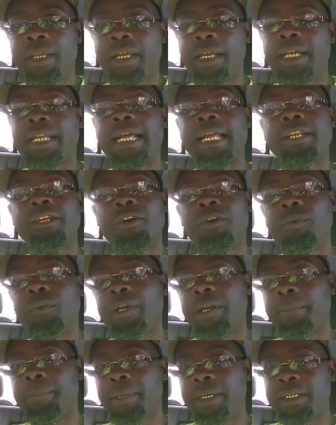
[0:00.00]
and I know
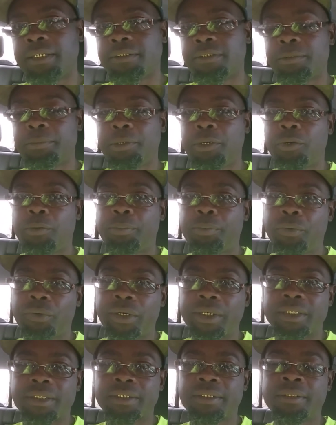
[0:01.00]
what it means to be
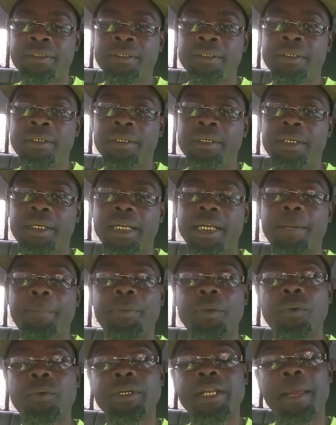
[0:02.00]
oppressed. And I'm
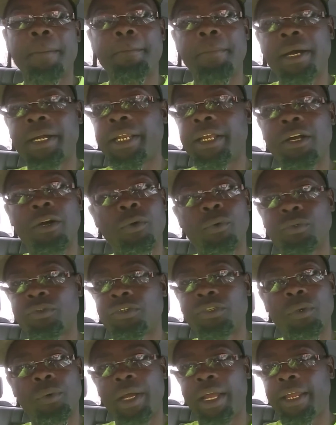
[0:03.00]
knowing that money holds
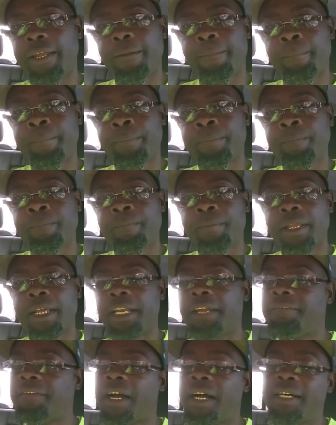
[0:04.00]
no hate.
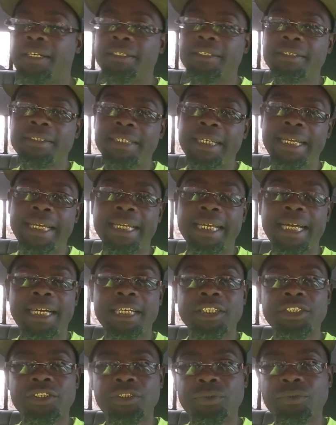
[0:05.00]
And if I understand how
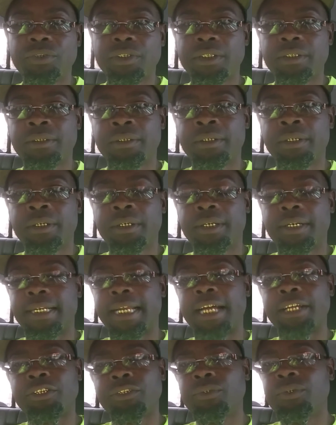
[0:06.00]
to use it, and
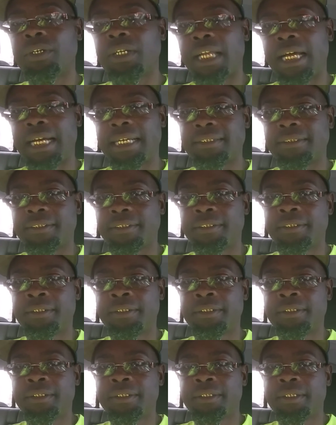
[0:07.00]
I utilize it,
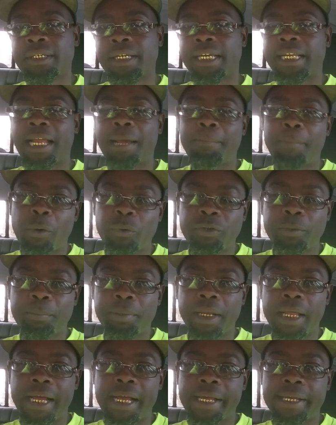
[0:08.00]
and I
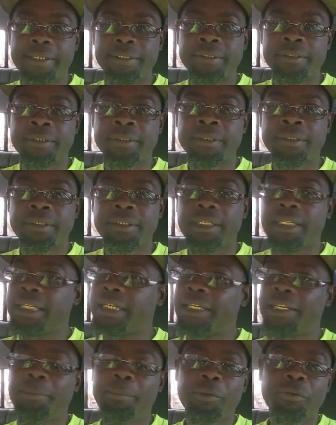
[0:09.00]
multiply it, it
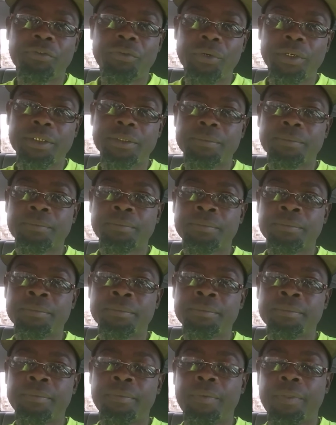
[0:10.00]
can give me freedom.
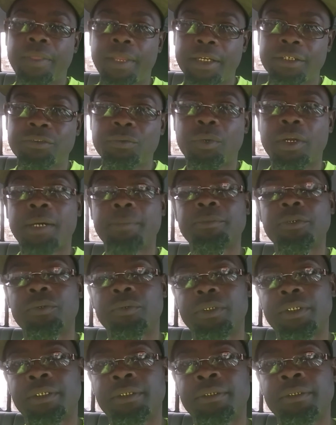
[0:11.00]
That's why I'm
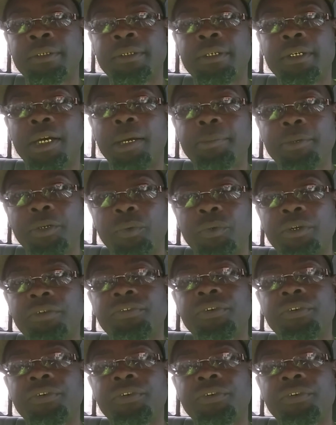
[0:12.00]
doing it. I'm doing it